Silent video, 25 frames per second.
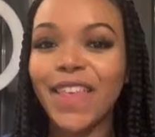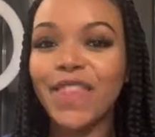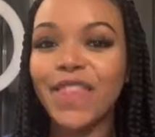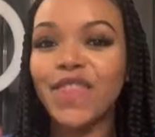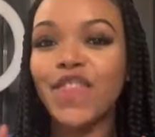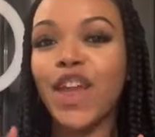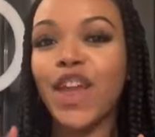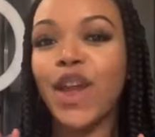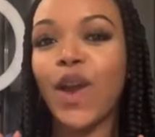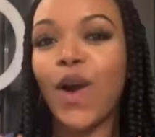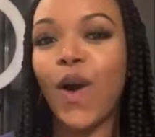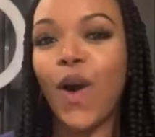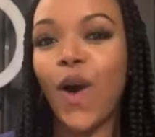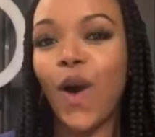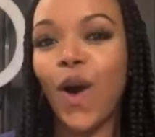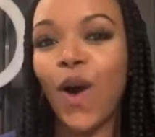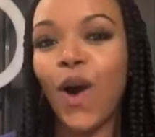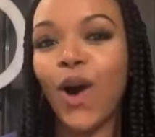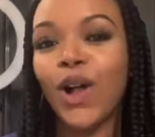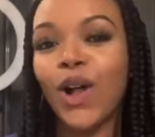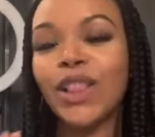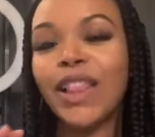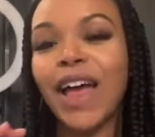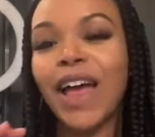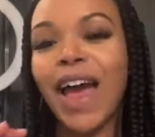They
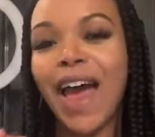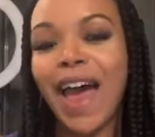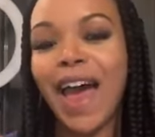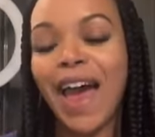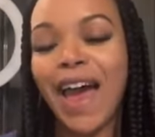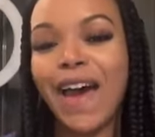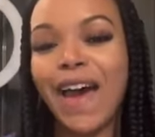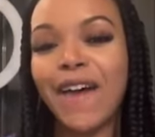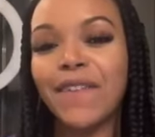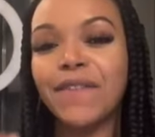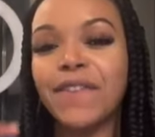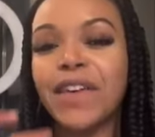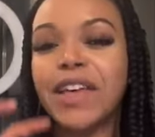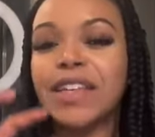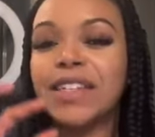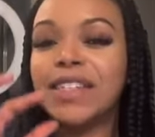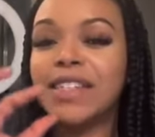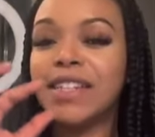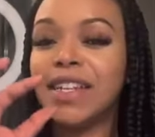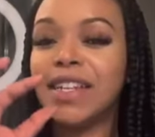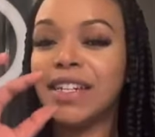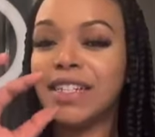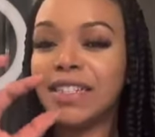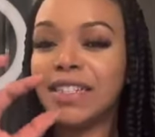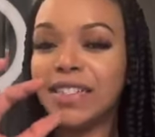all have
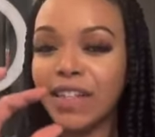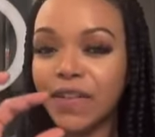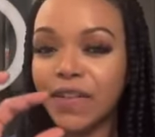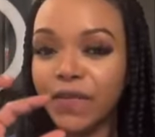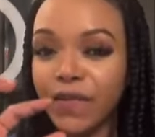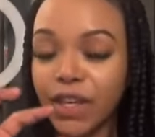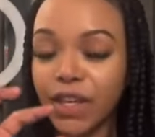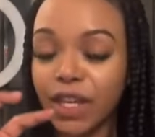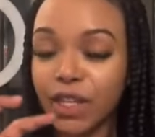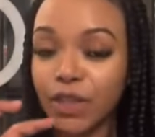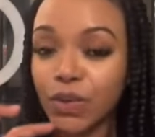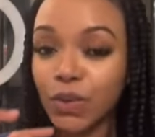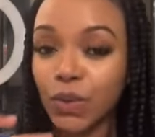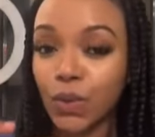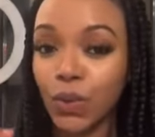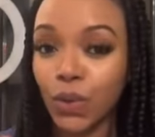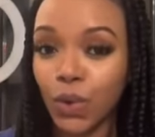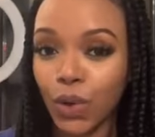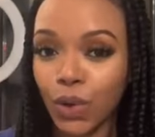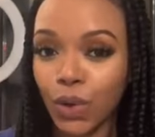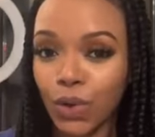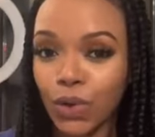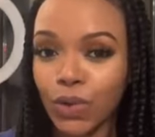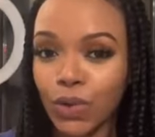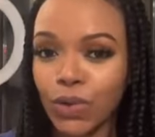significant
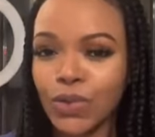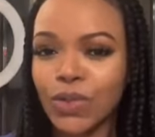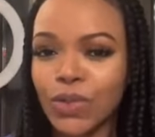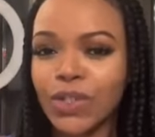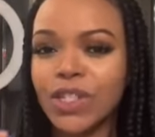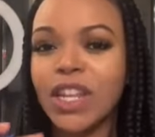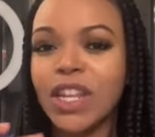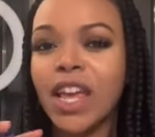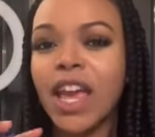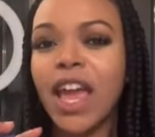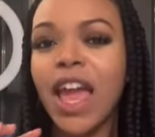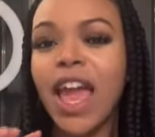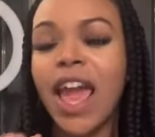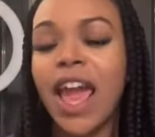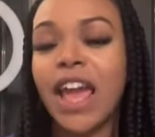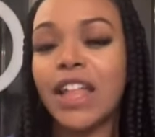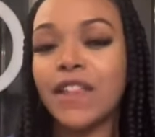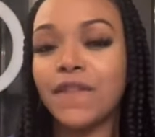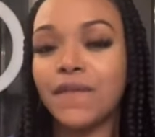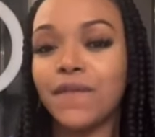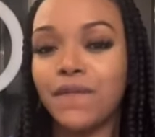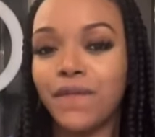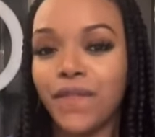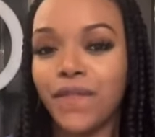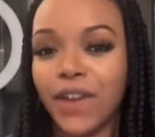roles
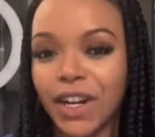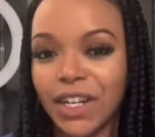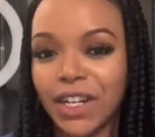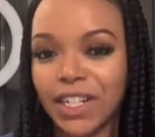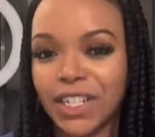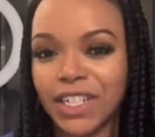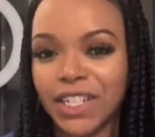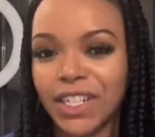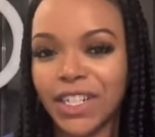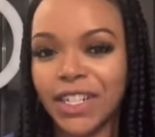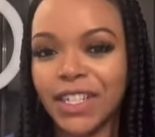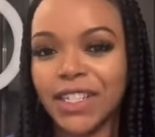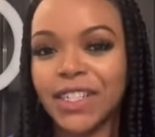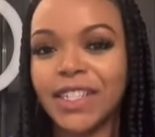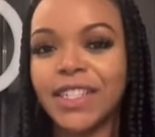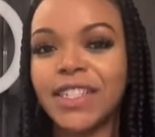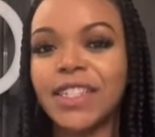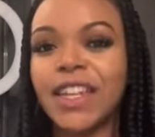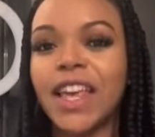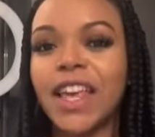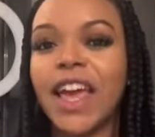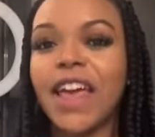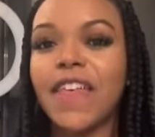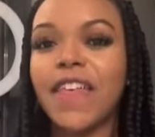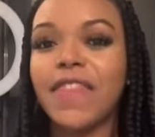and functions
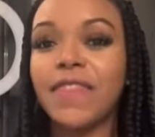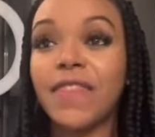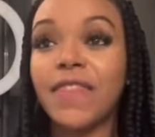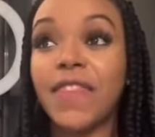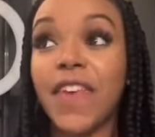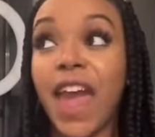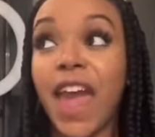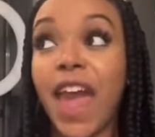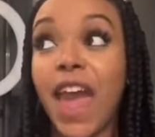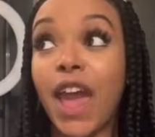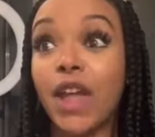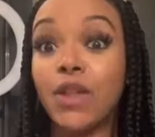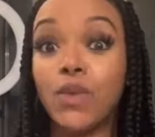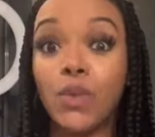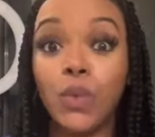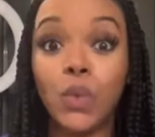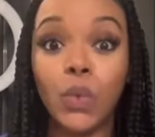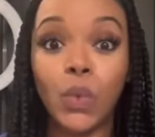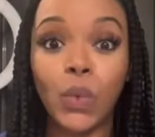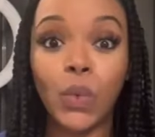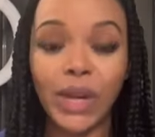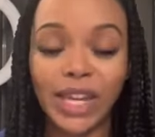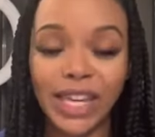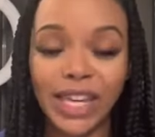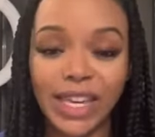that
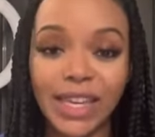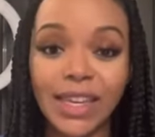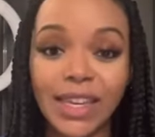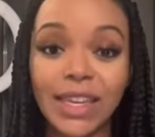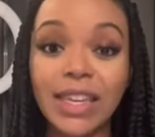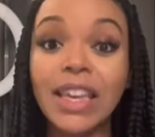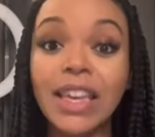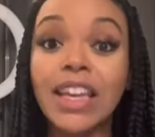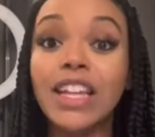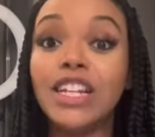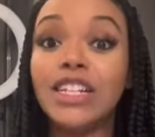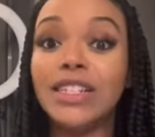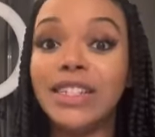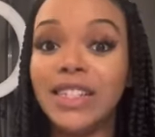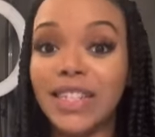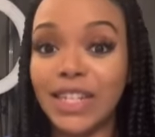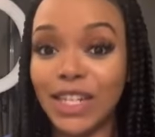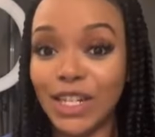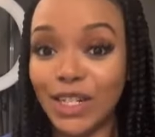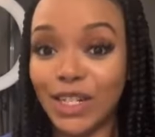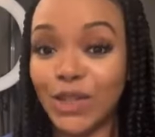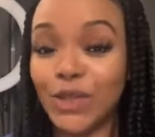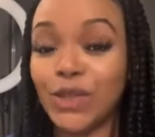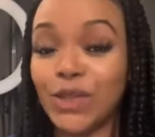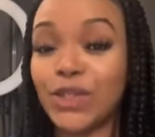we
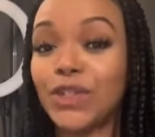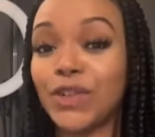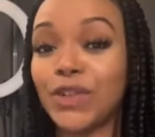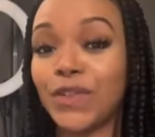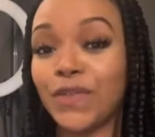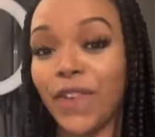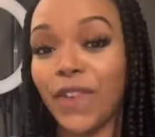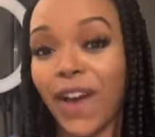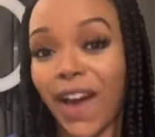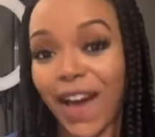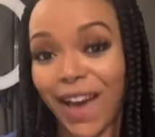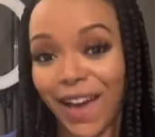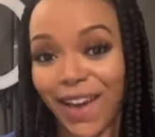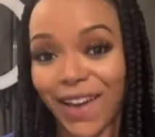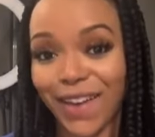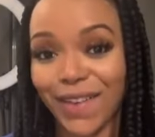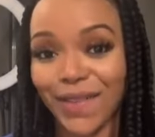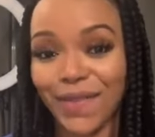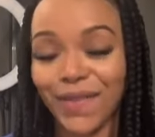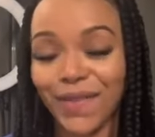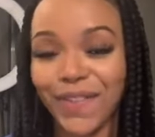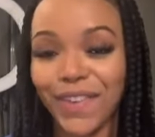need to survive.